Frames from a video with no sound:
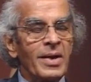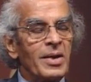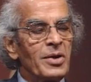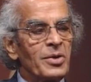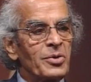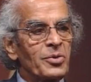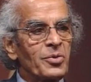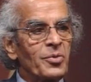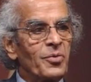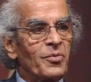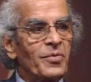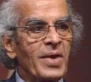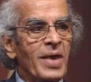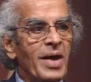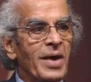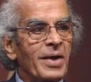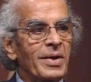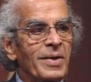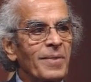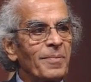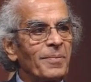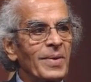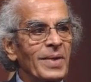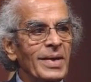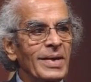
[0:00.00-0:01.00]
So, we are
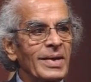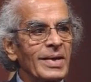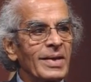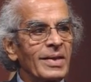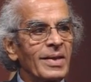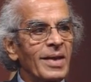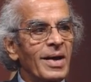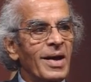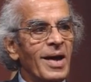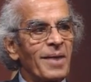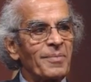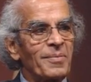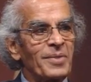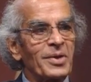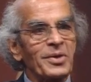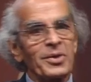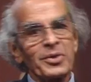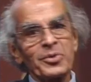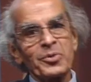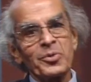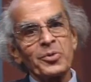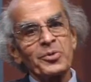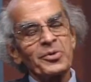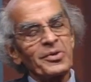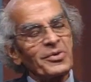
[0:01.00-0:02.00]
depleting the carbon
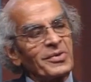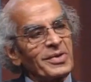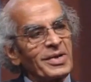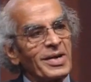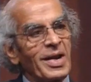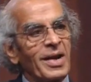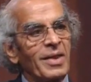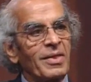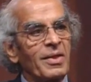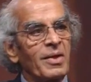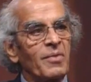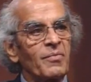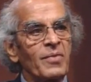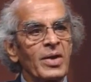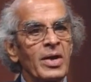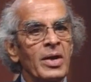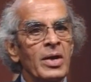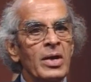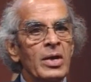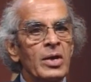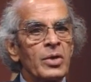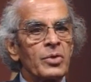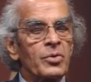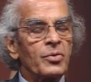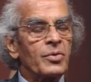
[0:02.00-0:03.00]
resources in another way.
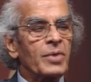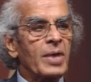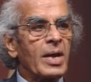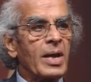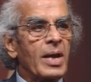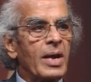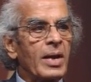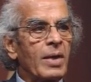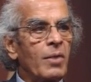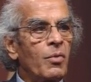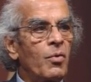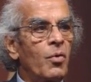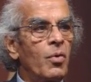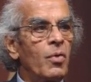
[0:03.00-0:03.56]
So, there are a whole